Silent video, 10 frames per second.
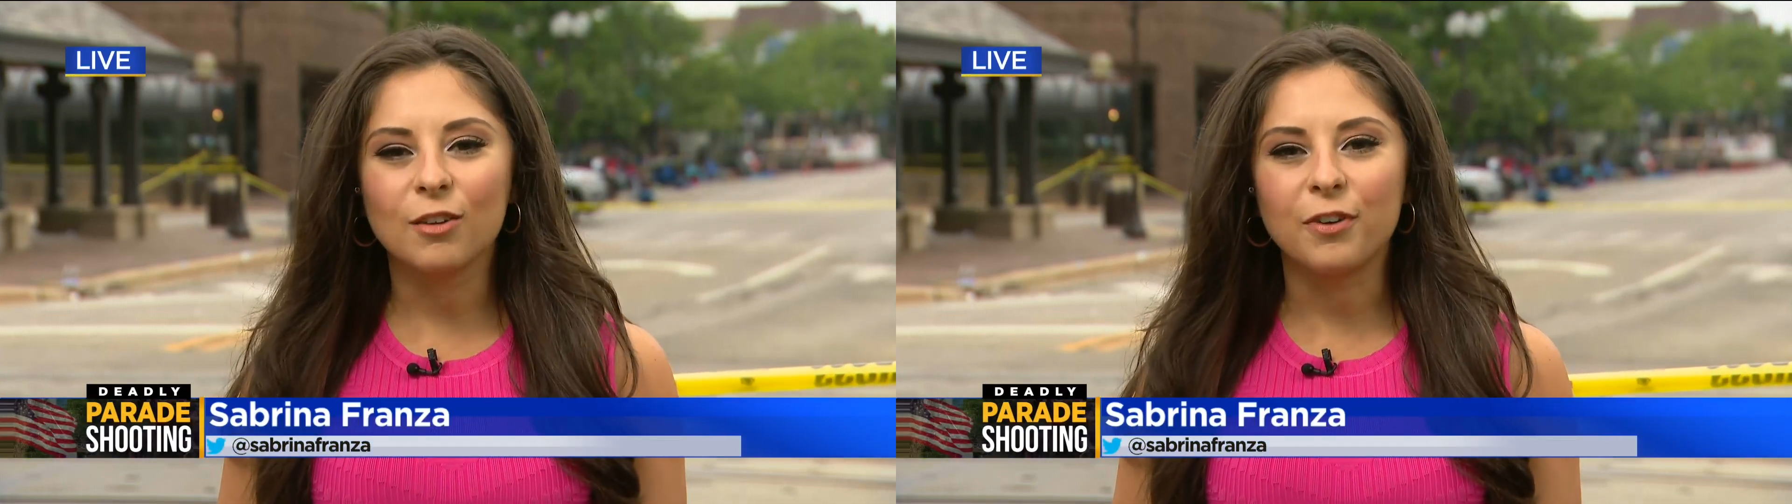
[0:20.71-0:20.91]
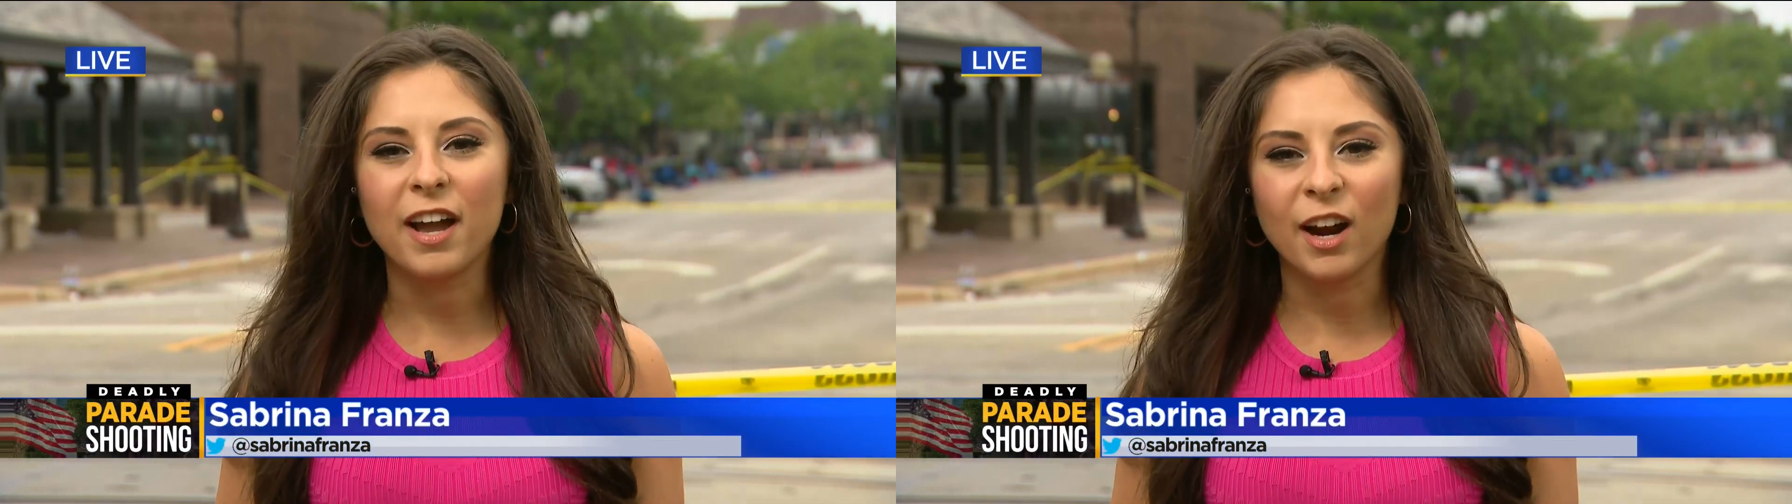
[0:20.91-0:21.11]

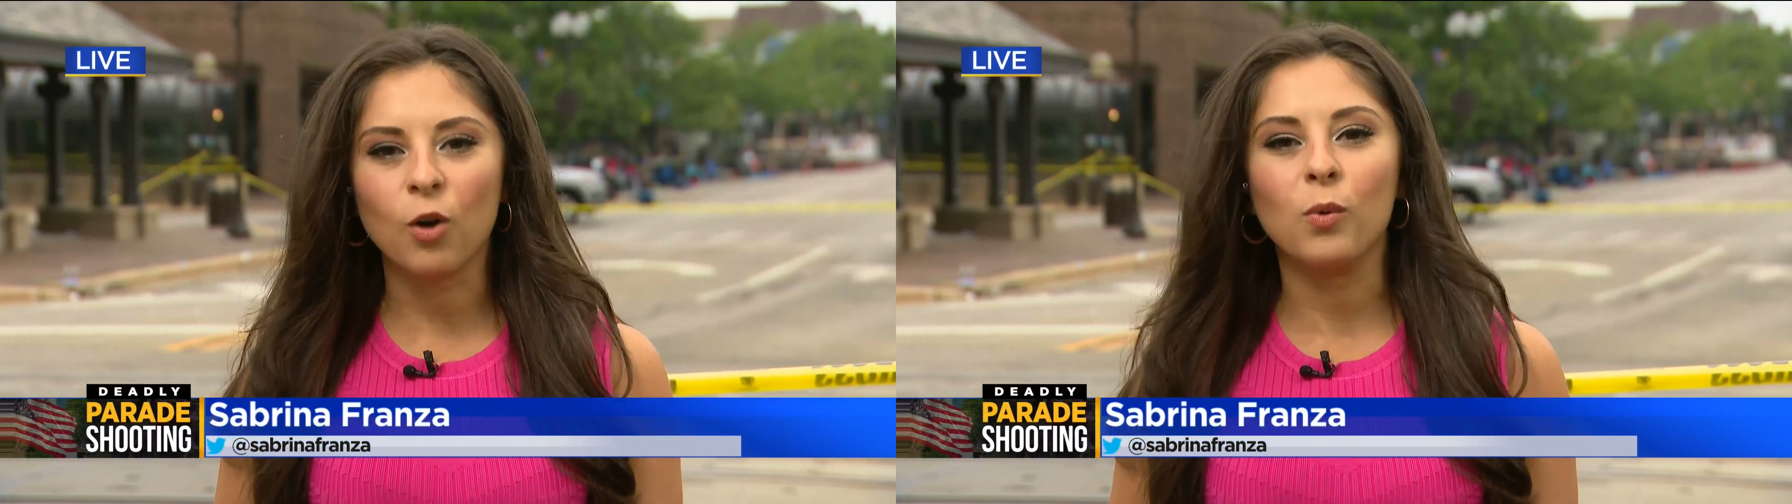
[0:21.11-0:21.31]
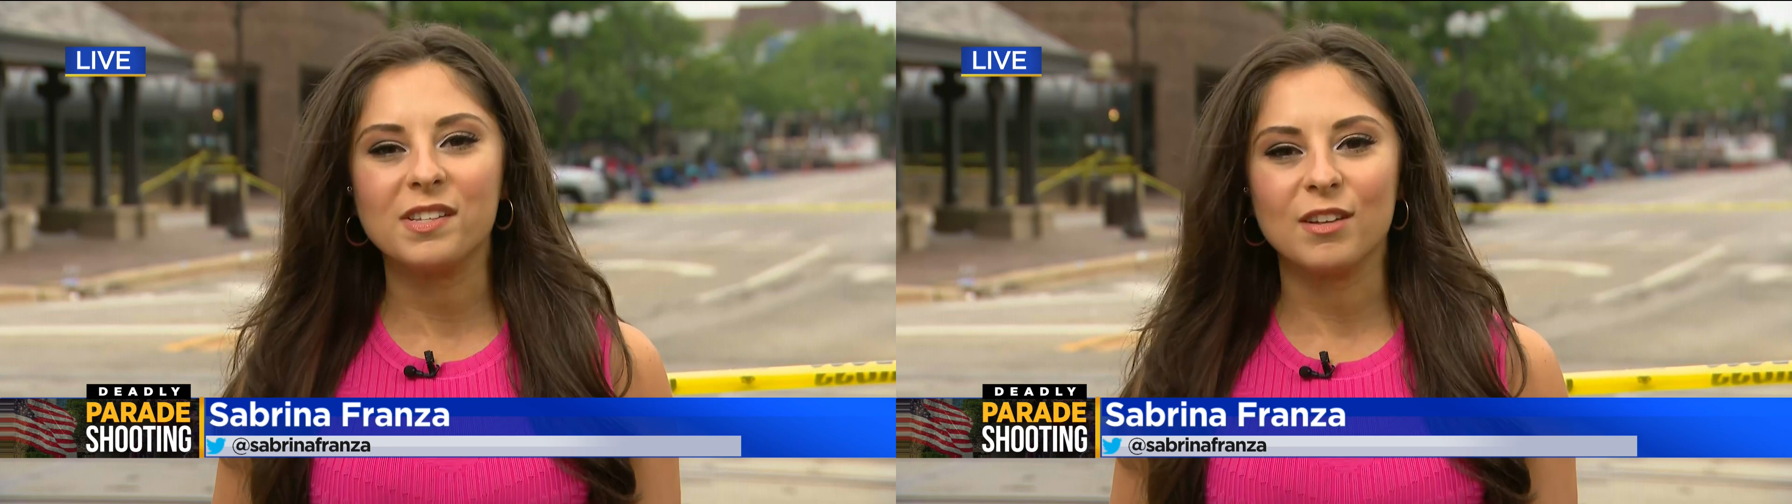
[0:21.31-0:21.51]
of
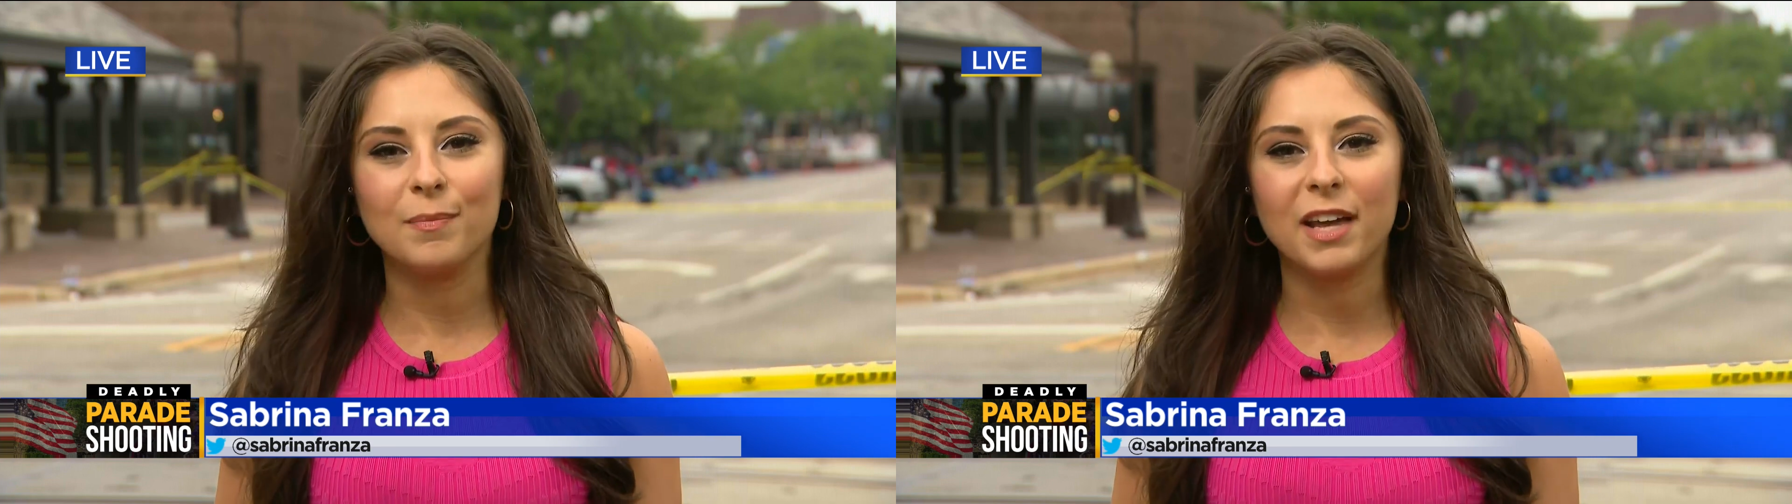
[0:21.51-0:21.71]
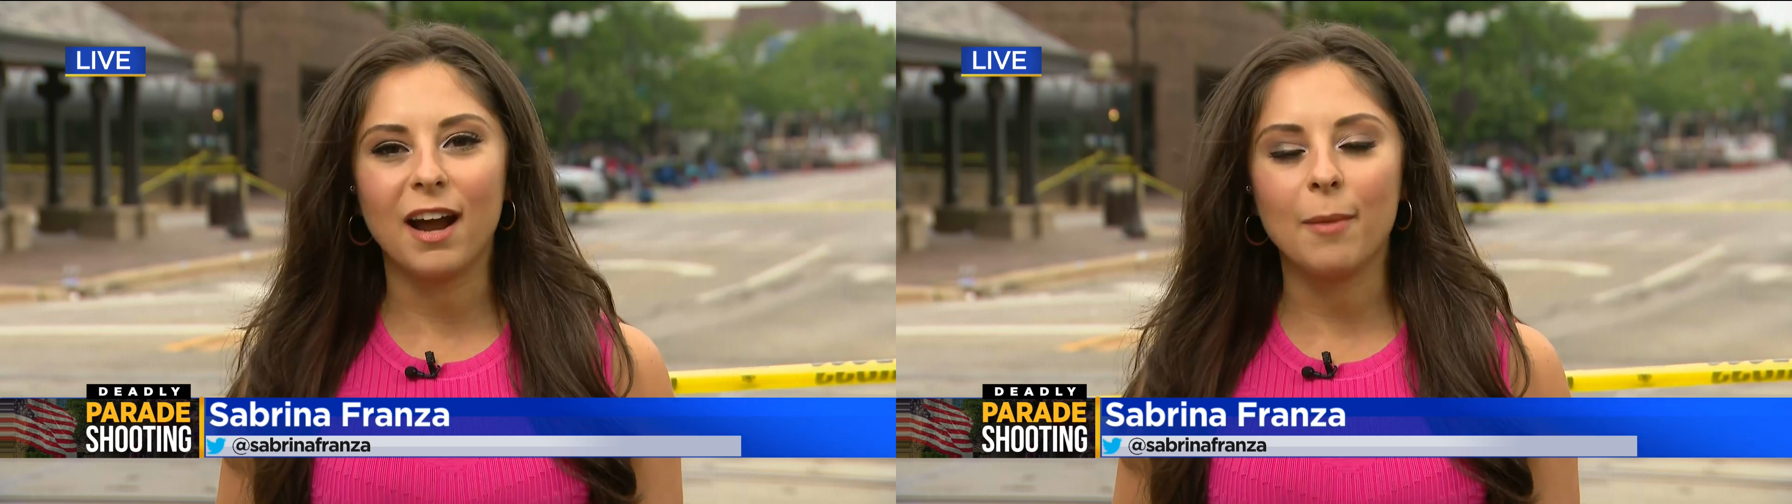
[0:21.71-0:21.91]

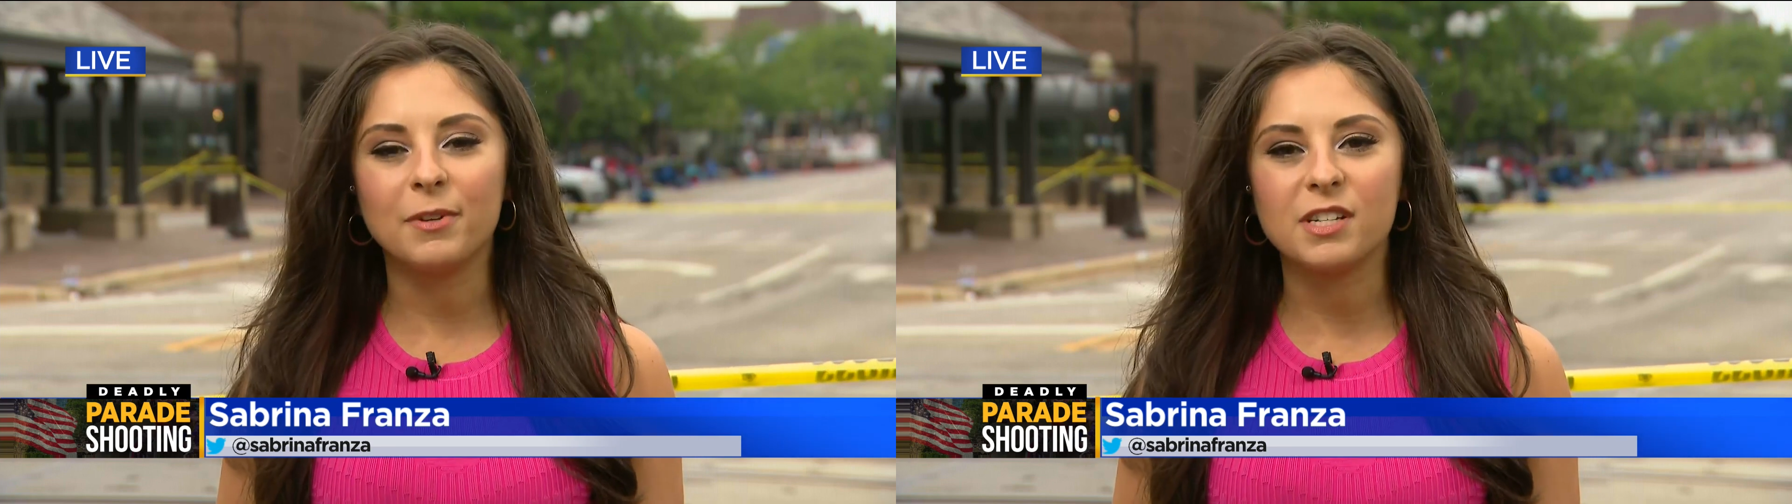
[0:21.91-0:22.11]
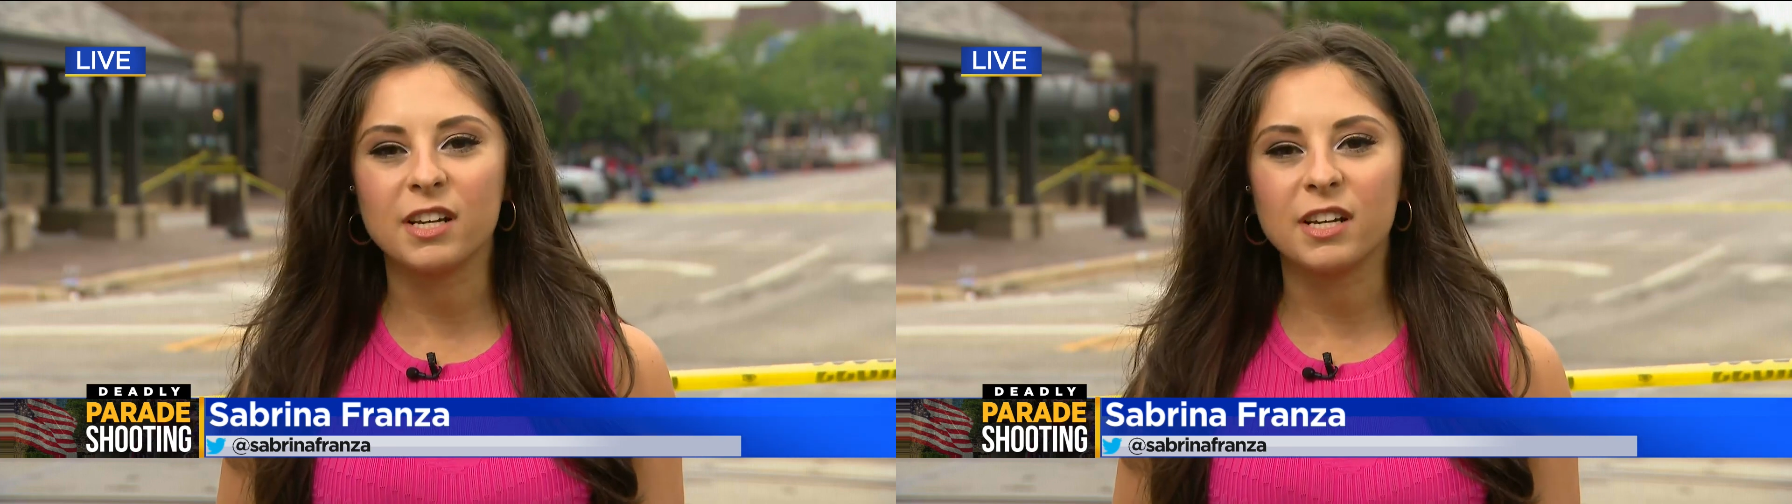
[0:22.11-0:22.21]
heroism that happened